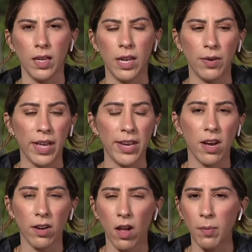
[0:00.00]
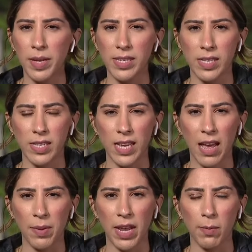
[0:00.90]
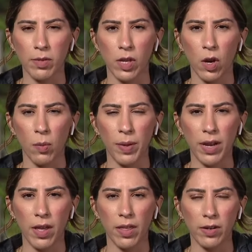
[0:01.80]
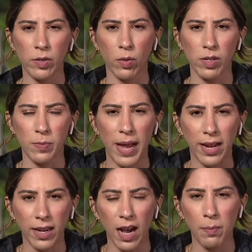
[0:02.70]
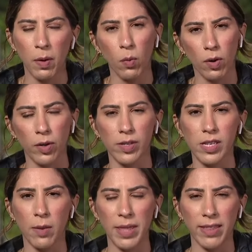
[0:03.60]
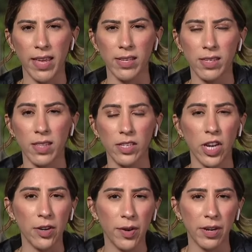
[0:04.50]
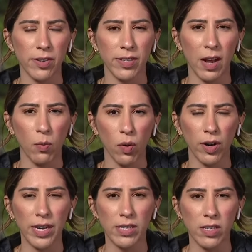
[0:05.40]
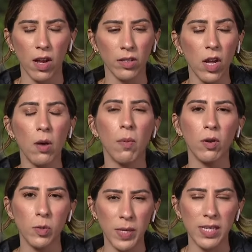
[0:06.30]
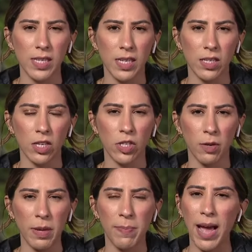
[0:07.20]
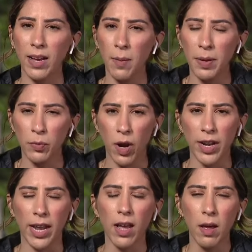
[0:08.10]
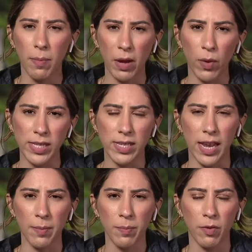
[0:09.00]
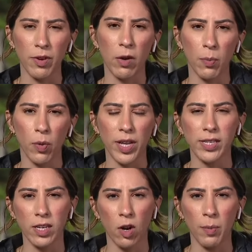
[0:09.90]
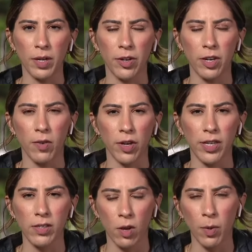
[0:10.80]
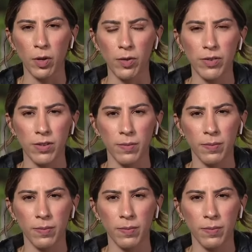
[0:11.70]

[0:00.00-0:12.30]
Now, again, not all businesses have been able to open their doors back up, but workers tell me that thanks to the generators that were installed, most businesses should be back up and running by Wednesday. But for now, reporting in Tacoma, Karina Vargas, KOMO News.